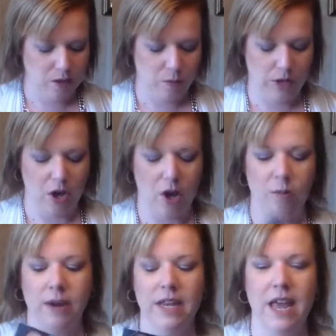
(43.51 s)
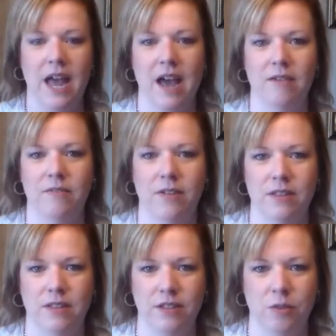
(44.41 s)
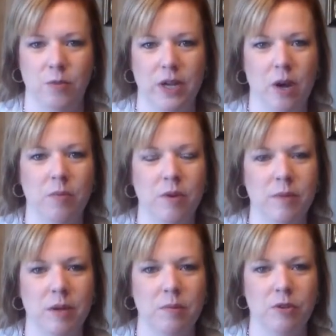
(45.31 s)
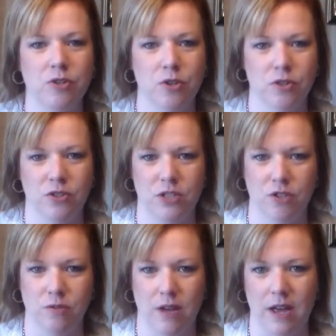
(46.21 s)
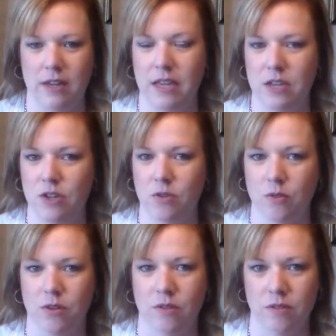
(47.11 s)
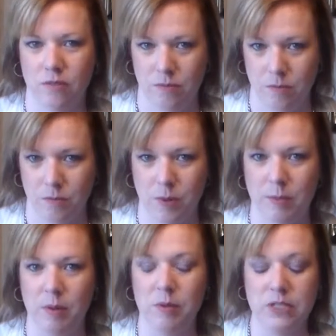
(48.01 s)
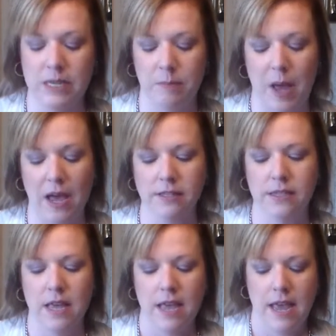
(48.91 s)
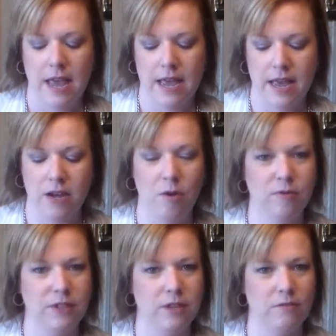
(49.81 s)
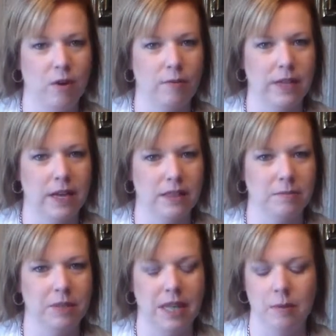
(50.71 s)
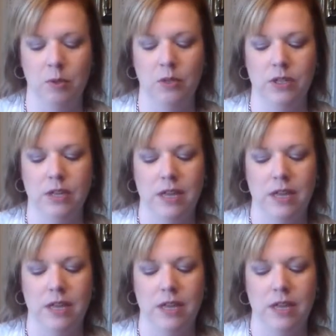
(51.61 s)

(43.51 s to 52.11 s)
we already have the little We Are Premier brochures that you got in your Premier Boutique box, and hopefully you've already got them labeled.